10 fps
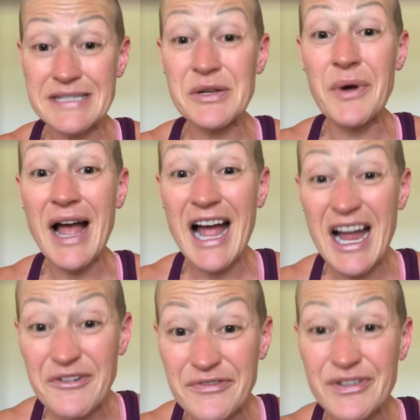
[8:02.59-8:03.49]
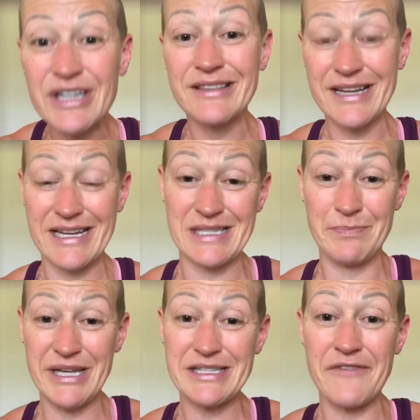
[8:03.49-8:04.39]
So everything is
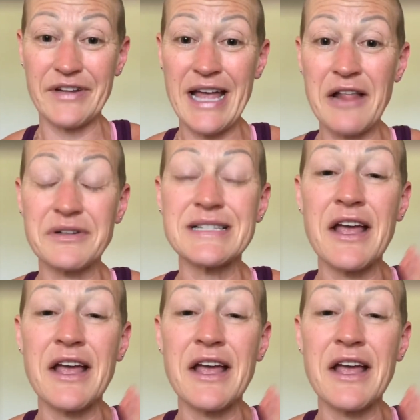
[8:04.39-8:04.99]
based off of calories.